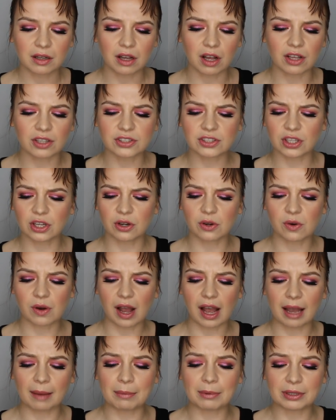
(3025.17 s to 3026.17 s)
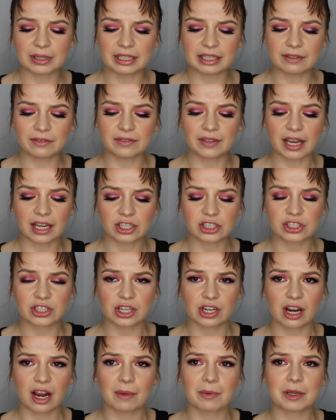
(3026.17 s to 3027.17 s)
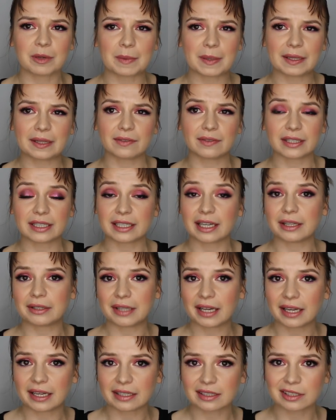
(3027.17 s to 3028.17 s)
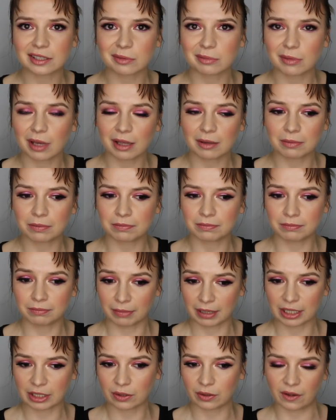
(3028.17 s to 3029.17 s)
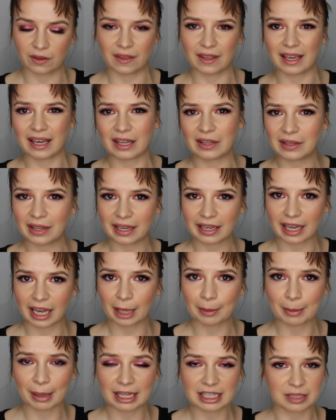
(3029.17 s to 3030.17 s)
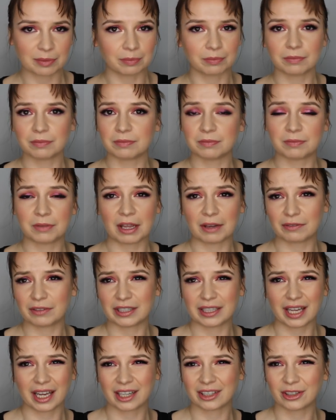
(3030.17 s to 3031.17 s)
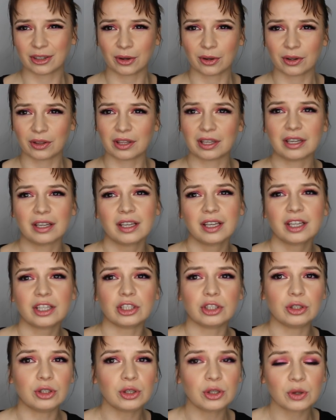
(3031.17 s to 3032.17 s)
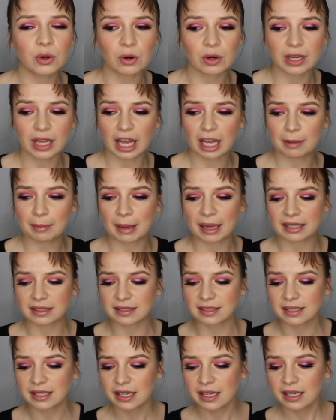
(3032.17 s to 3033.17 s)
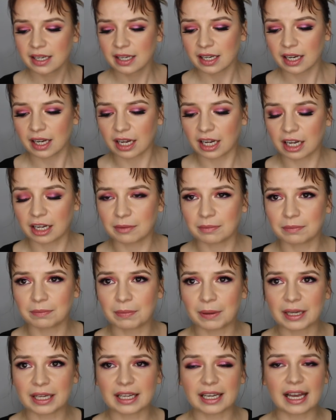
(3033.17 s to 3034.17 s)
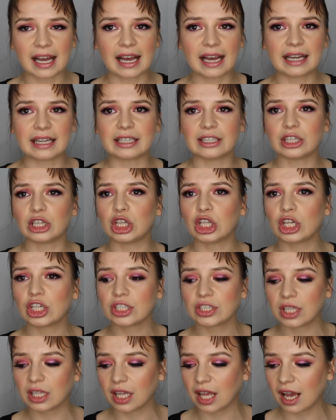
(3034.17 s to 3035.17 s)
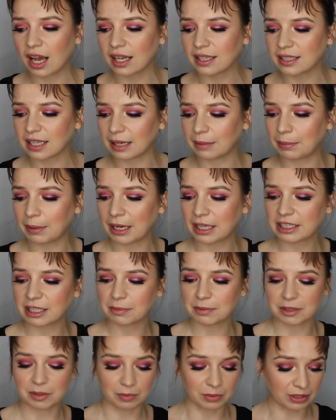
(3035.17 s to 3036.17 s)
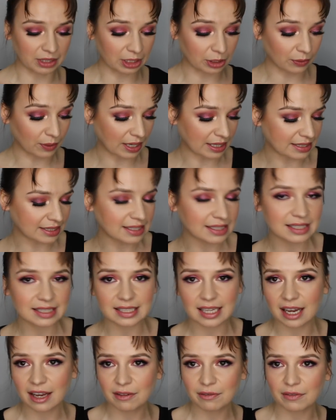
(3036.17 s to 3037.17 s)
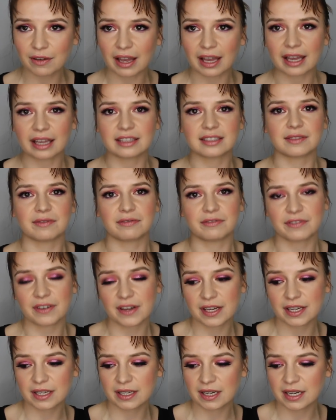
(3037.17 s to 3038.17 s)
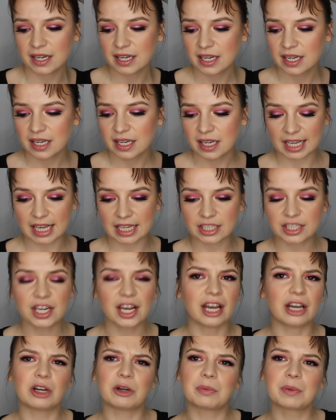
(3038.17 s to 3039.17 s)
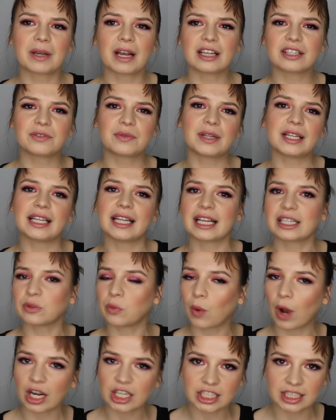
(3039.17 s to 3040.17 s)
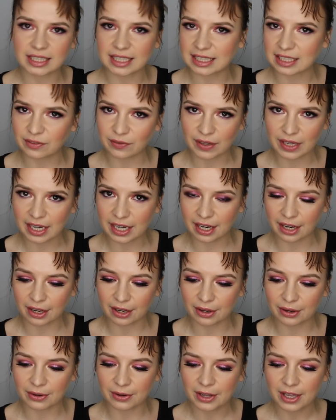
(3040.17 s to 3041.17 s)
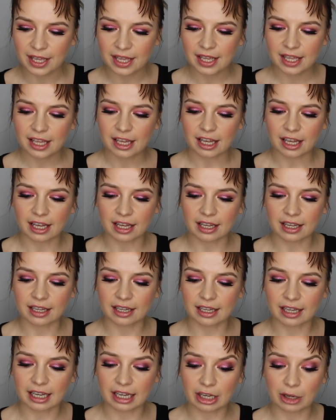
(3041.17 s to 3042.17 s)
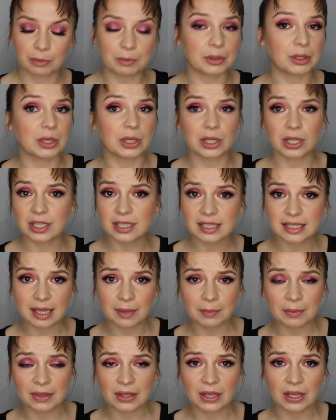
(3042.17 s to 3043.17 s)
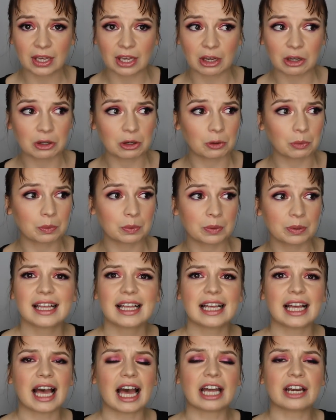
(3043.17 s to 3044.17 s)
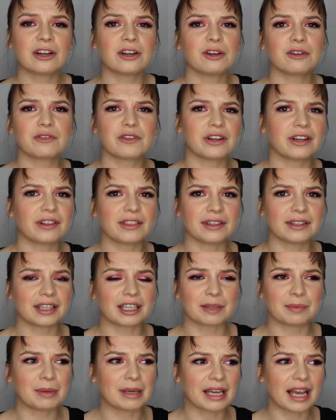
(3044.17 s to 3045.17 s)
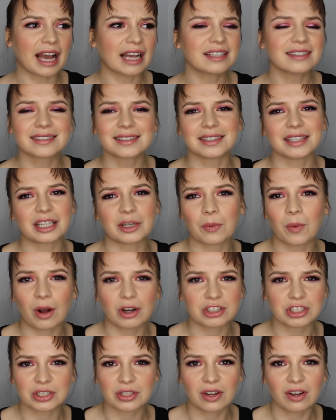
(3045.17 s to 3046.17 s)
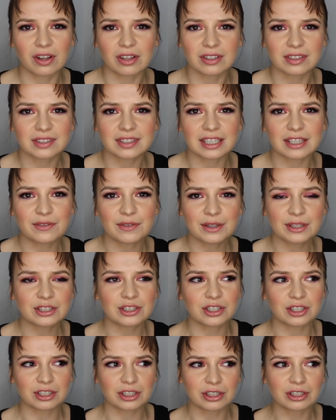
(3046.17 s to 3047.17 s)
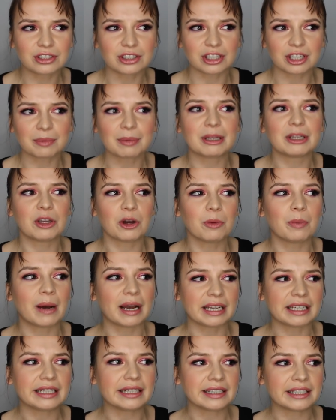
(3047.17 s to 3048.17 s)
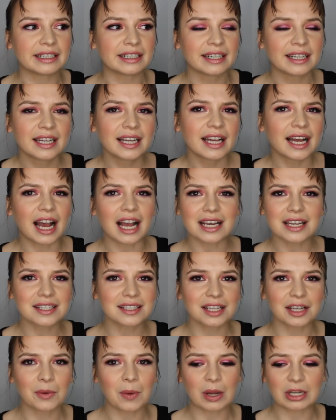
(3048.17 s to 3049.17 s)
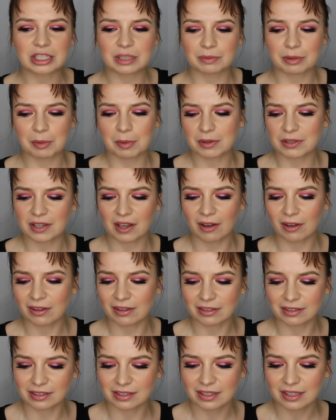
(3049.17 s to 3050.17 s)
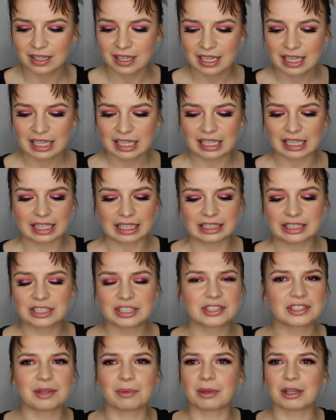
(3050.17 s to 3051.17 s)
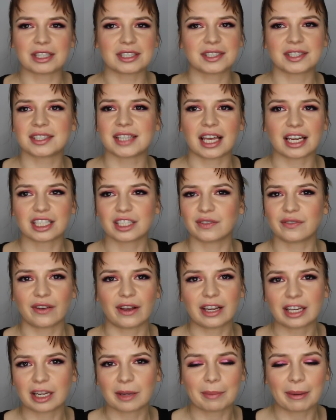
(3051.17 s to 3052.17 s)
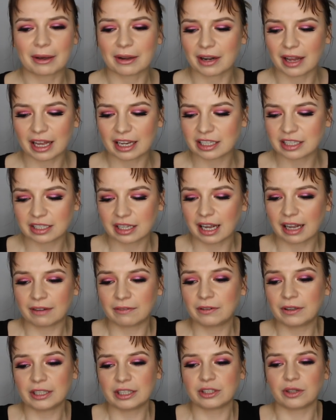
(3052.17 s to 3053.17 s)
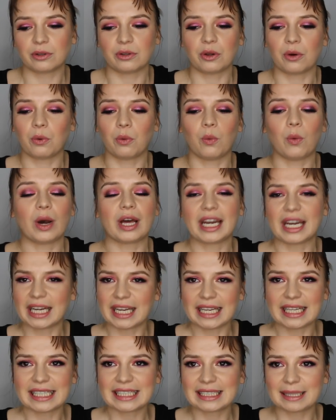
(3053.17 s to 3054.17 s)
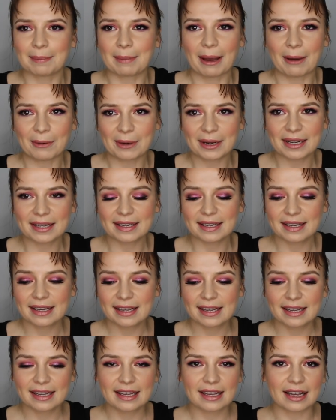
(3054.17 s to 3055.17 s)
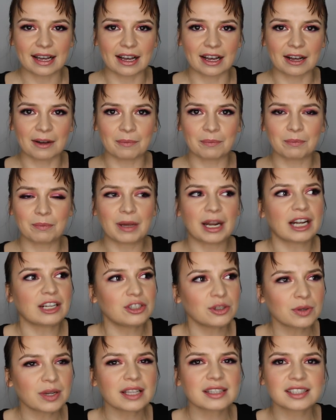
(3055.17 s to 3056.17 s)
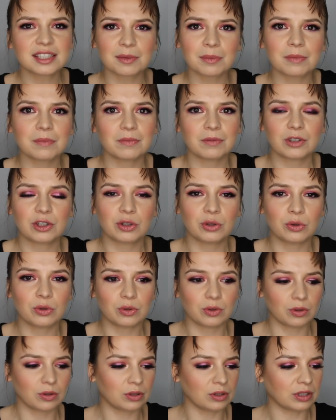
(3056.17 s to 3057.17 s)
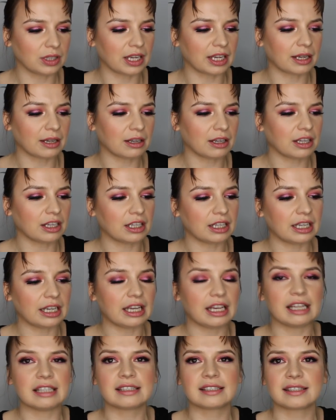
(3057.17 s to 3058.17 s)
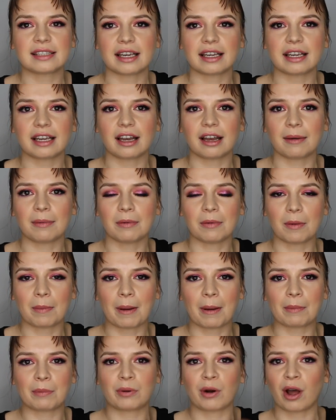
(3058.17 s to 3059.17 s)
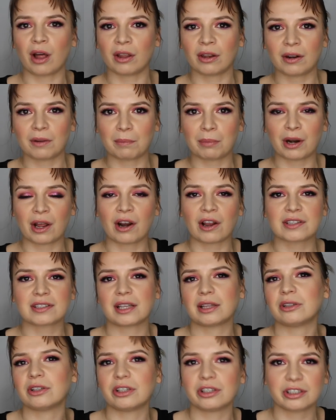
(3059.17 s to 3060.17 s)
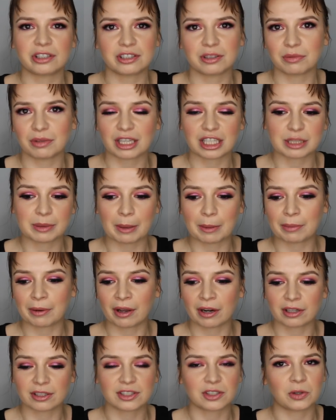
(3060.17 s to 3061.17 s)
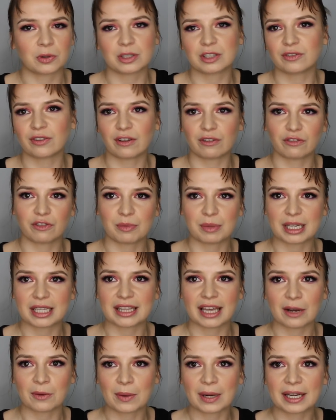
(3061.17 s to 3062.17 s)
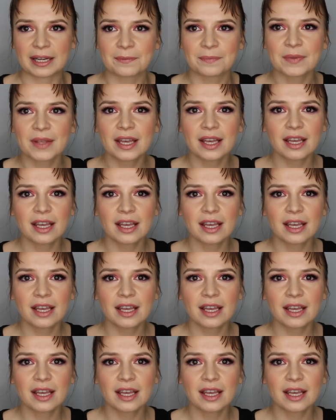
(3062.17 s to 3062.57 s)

Also, I believe next year I'm going to be living in LA, so I might go to the LA IMATS. I'm definitely not going to go to the New York IMATS, but I learned a lot. I picked up some really great stuff. I had some fun. And yeah, I hope you guys really liked watching this video. I hope you learned something. I don't know if you're anything like me. I just like watching hauls. Even during my no-buy year, I just like watching people's hauls. It's just something satisfying about it. I really don't know what it is about it, but I do get some cool, like, insight about products. I learned some things about products, so it's fun for me in that way.